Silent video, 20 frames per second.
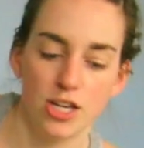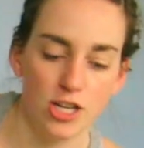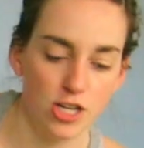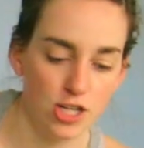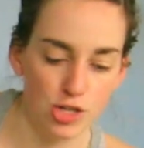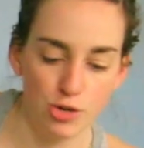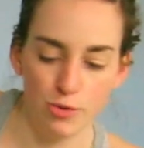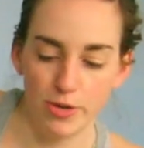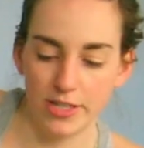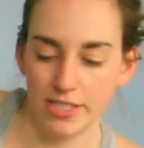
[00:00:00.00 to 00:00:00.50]

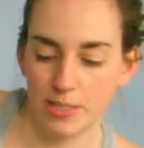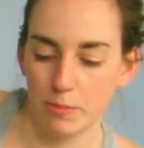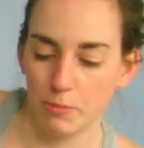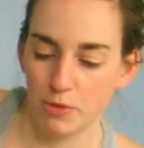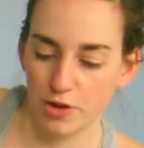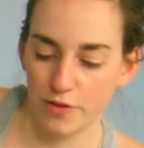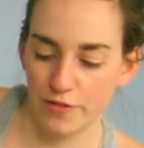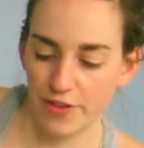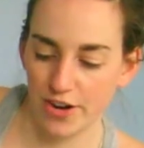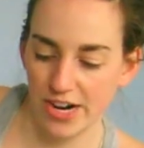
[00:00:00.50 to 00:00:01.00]
do a
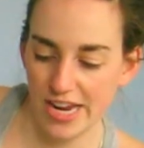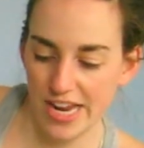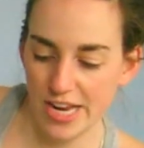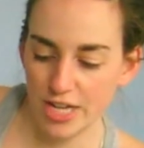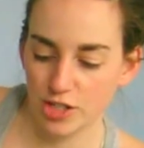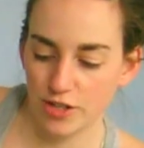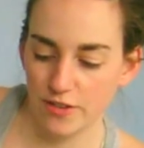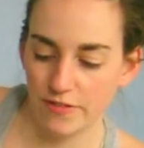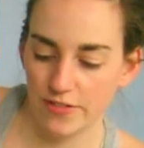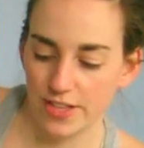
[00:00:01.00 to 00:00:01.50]
similar
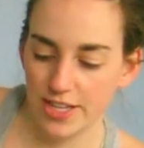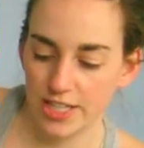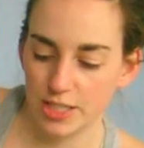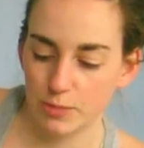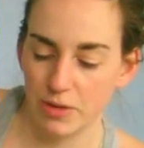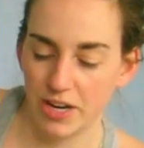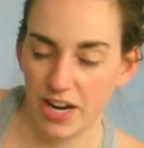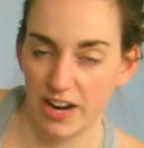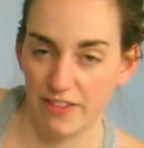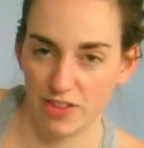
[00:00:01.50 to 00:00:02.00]
variation of this,
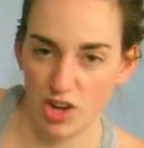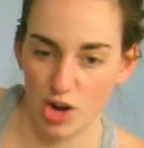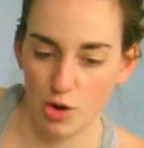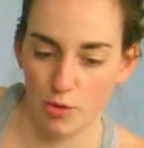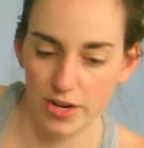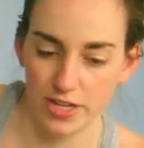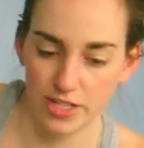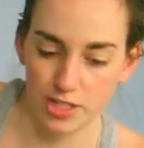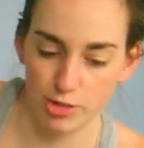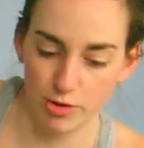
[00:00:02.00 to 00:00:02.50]
but kind of go
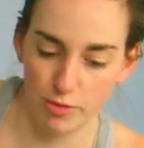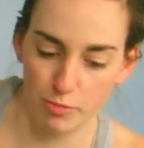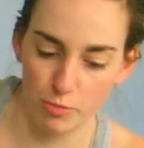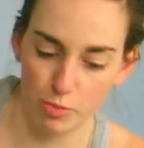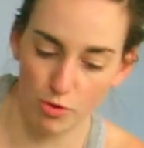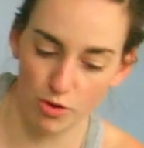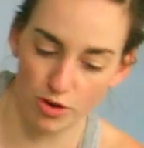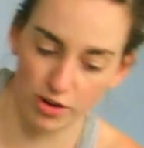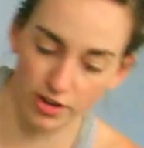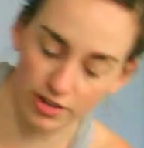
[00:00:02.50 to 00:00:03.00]
into it
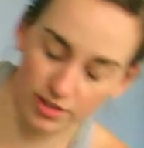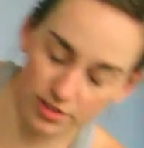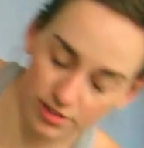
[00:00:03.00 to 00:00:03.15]
more.